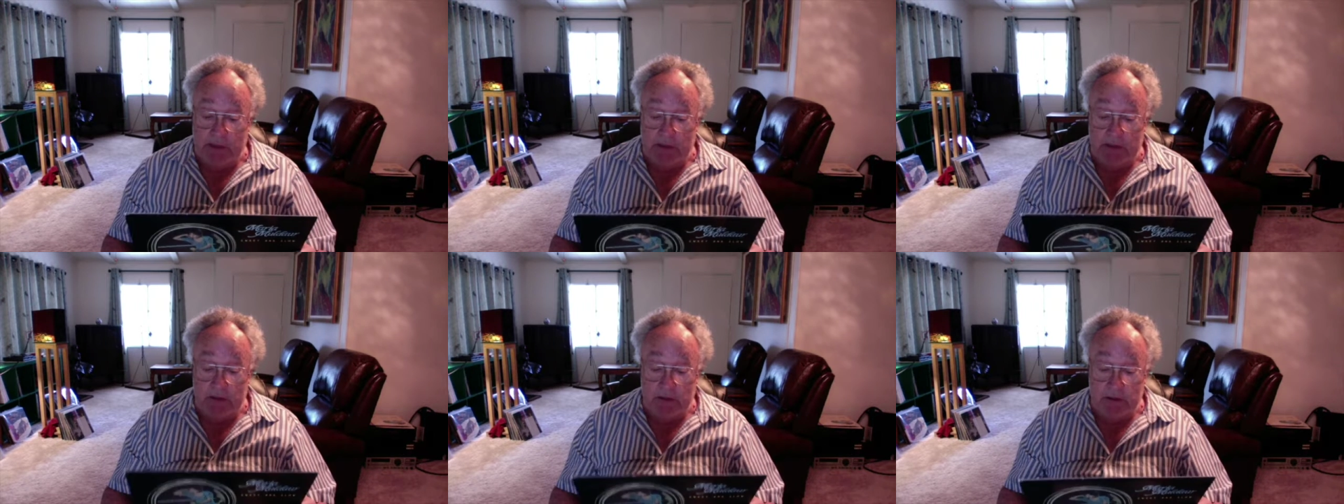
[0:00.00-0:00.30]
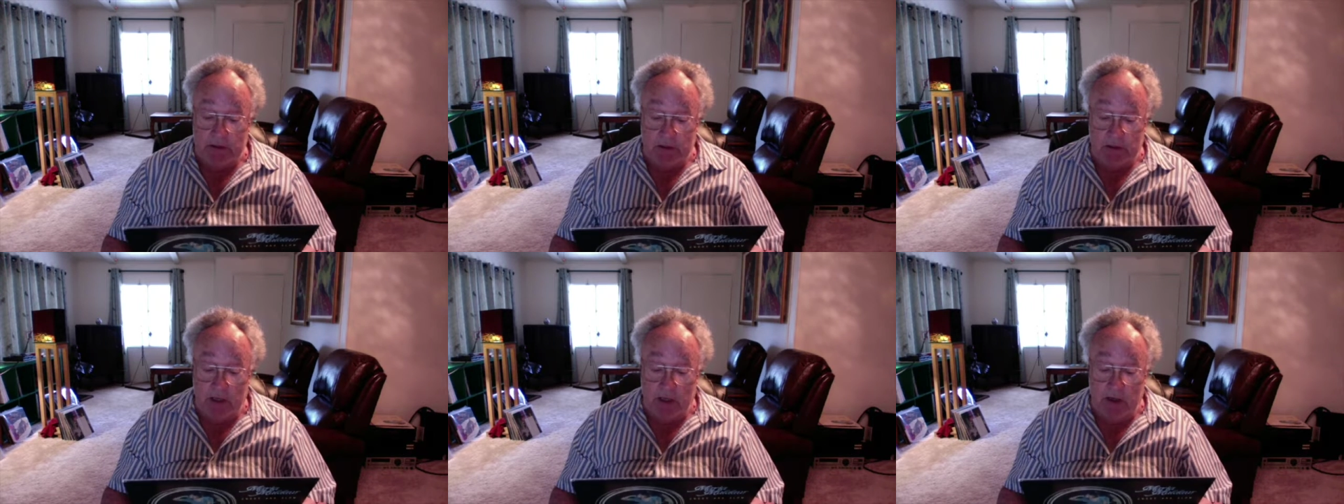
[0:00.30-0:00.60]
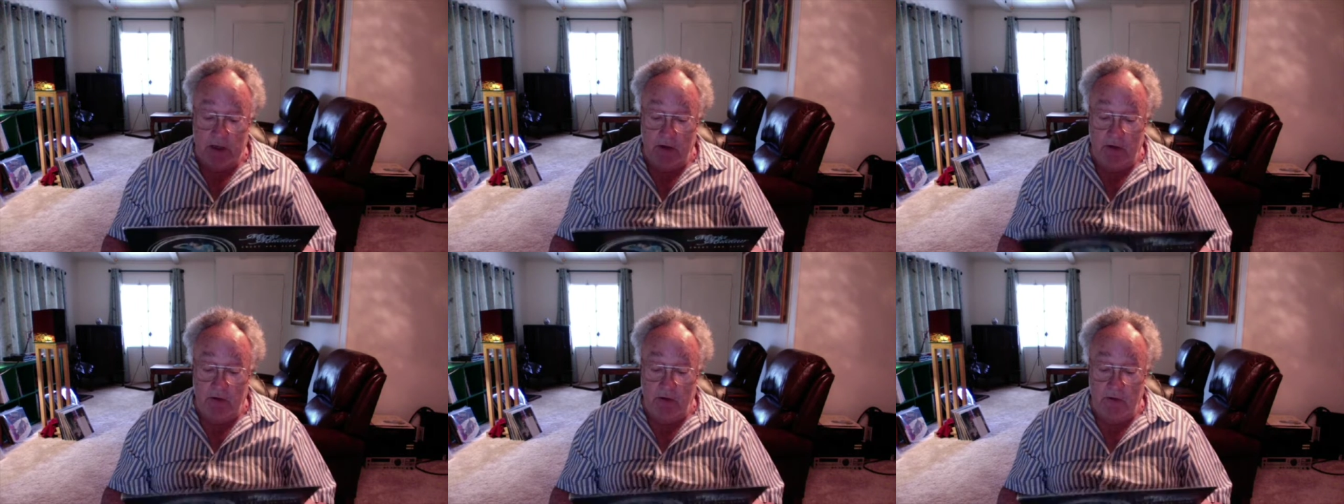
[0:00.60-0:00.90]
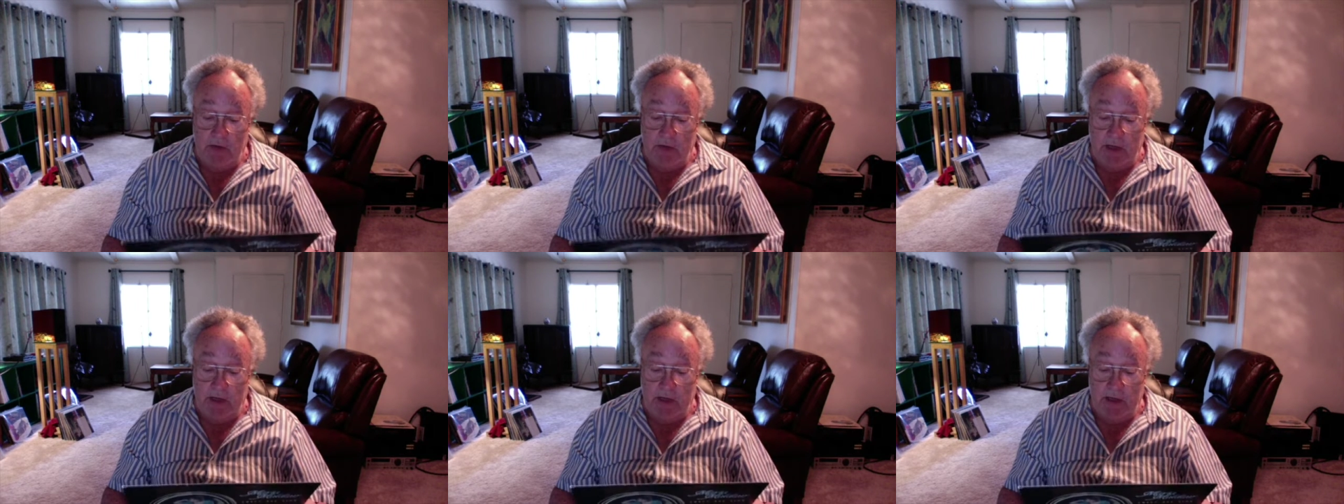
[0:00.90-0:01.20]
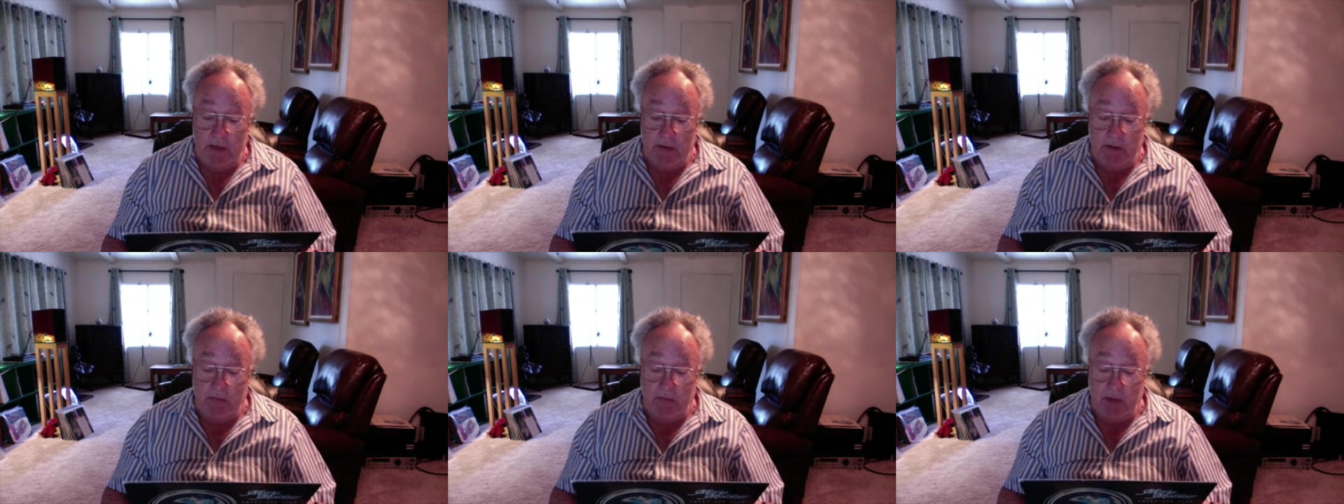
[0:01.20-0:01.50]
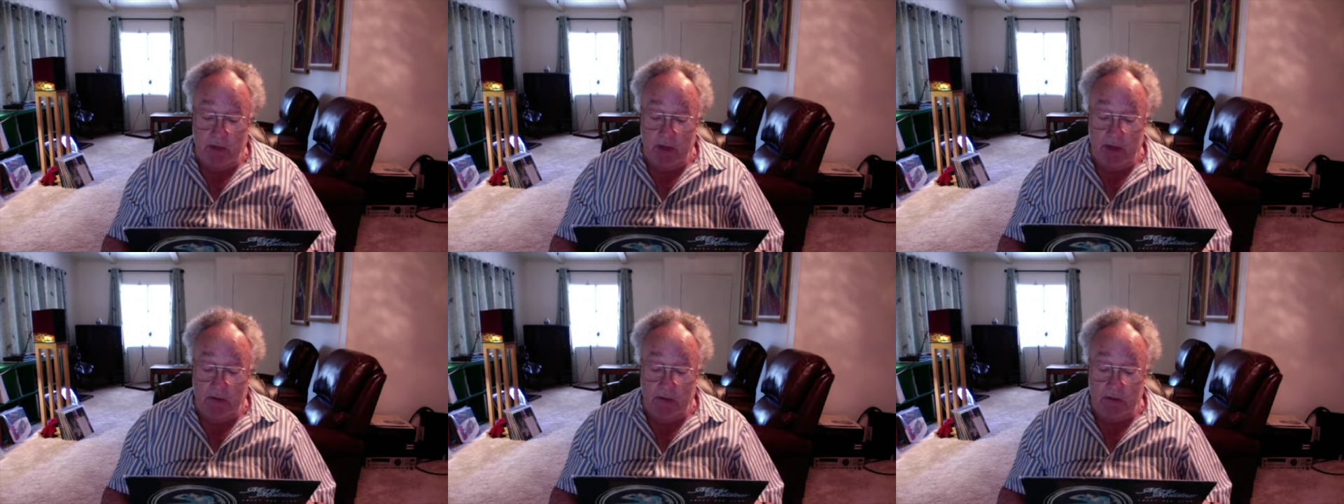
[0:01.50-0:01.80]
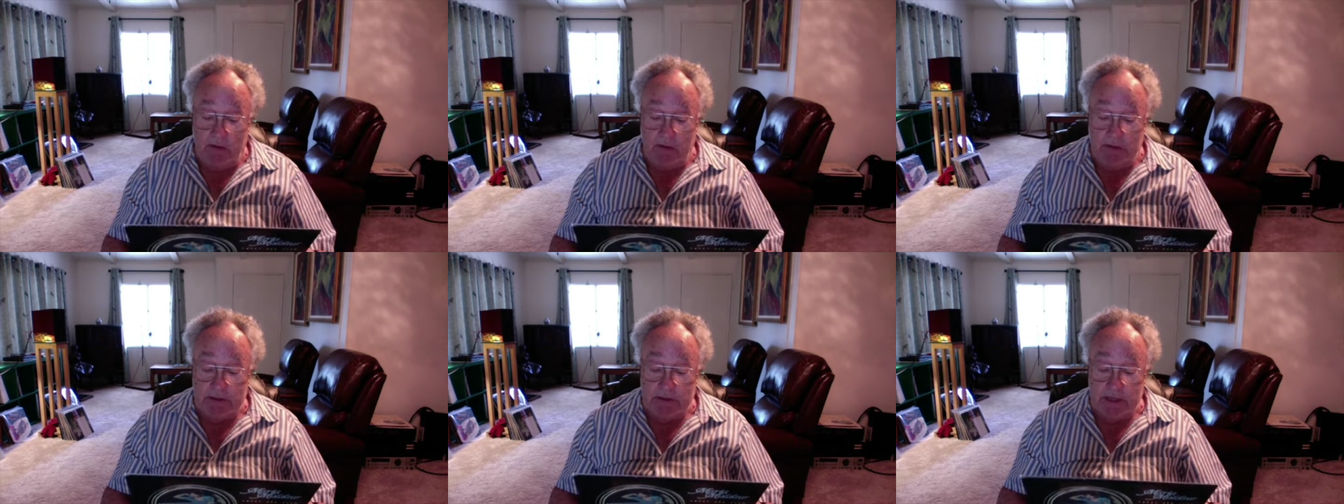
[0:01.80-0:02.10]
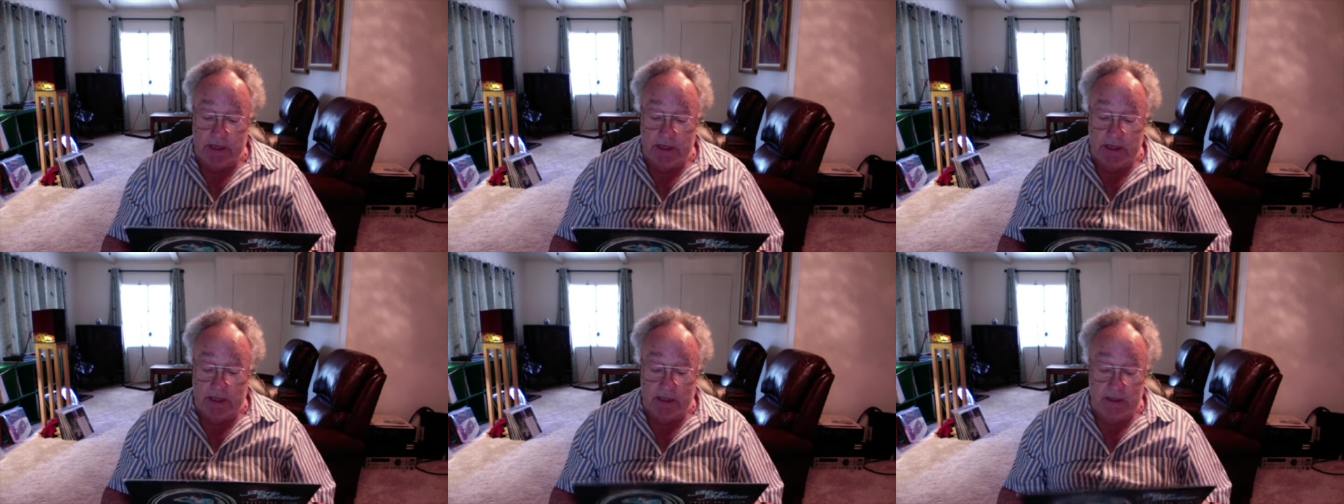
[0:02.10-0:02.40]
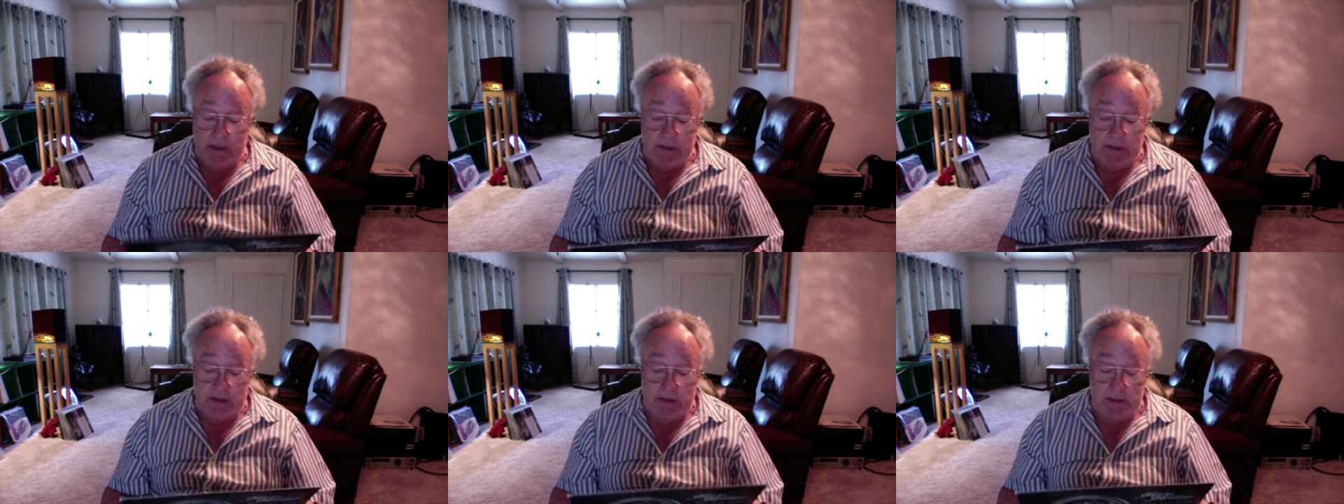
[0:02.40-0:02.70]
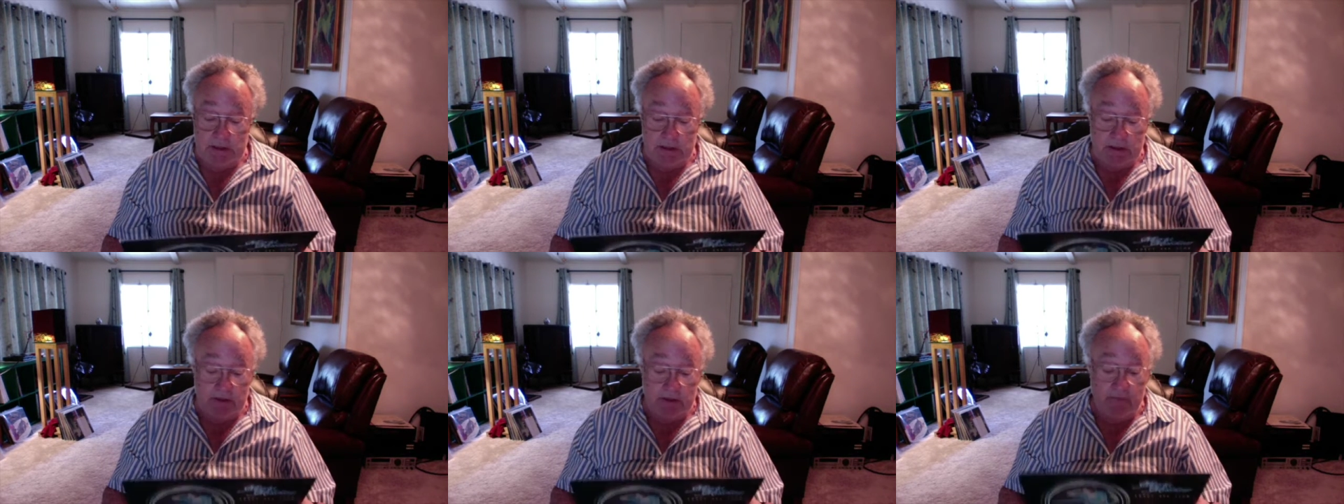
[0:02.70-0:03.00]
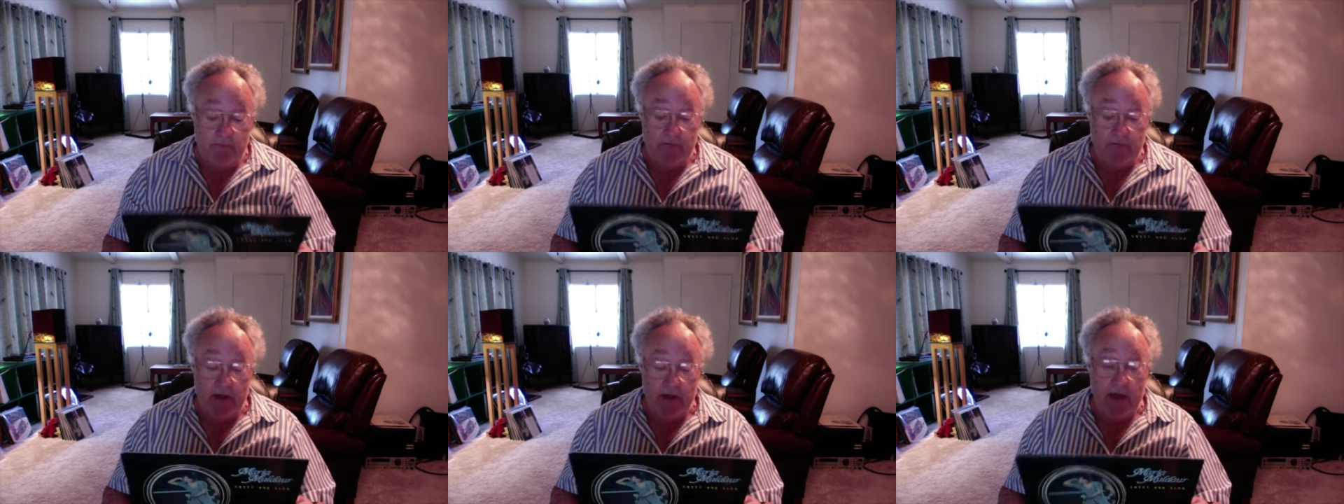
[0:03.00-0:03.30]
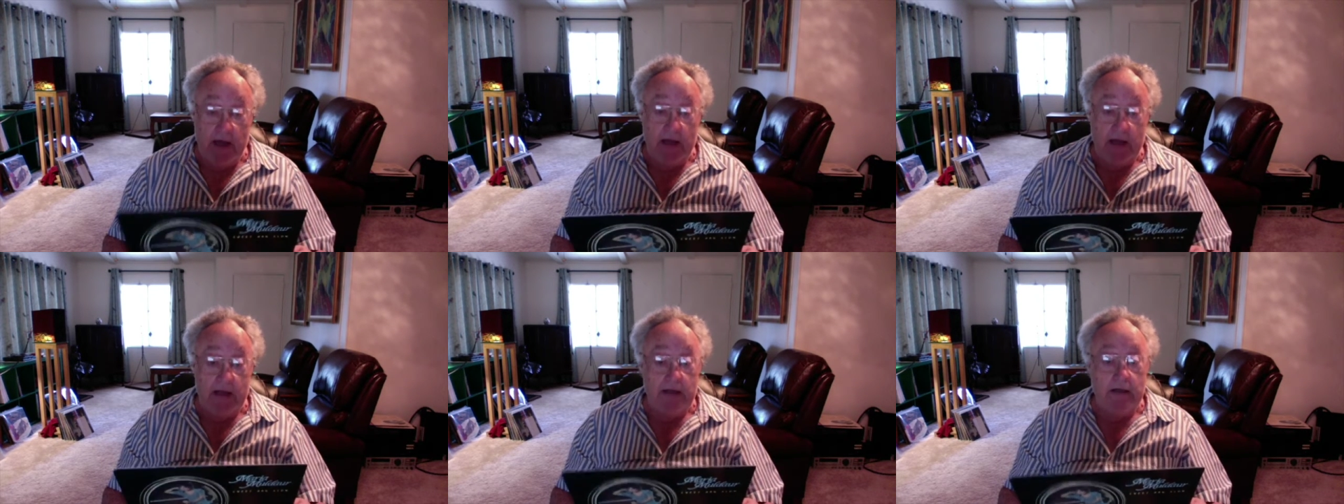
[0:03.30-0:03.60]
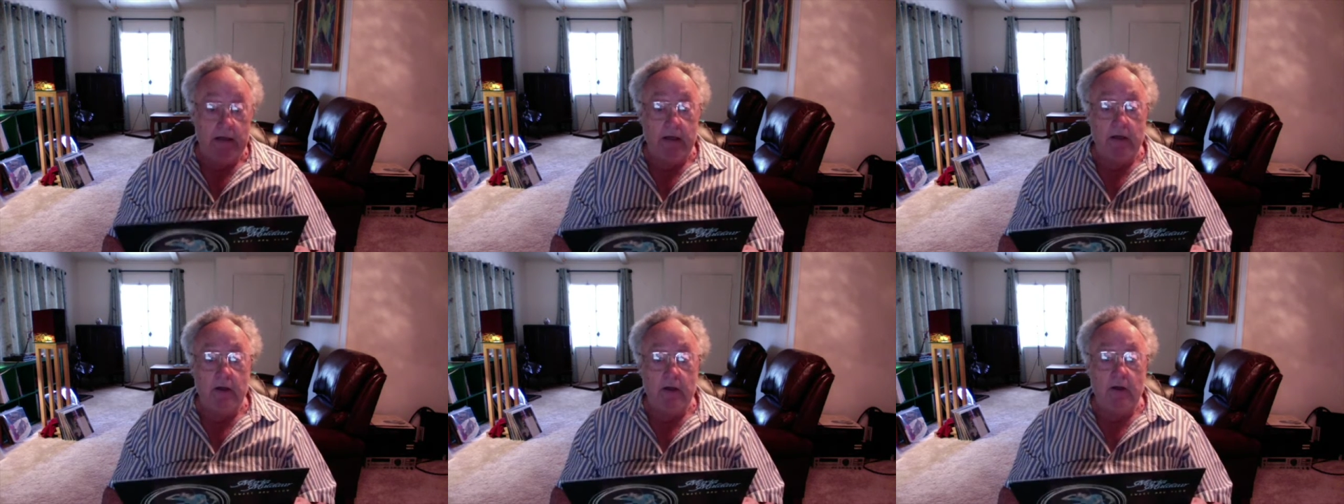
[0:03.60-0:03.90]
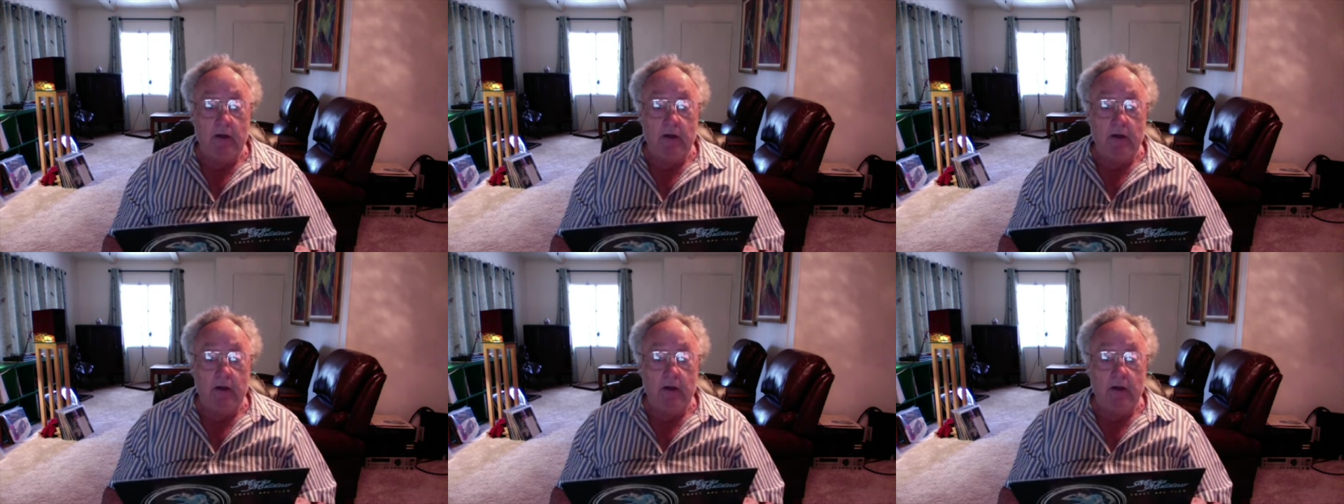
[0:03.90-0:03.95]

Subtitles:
and Slow, and Brother Seek and Ye Shall Find.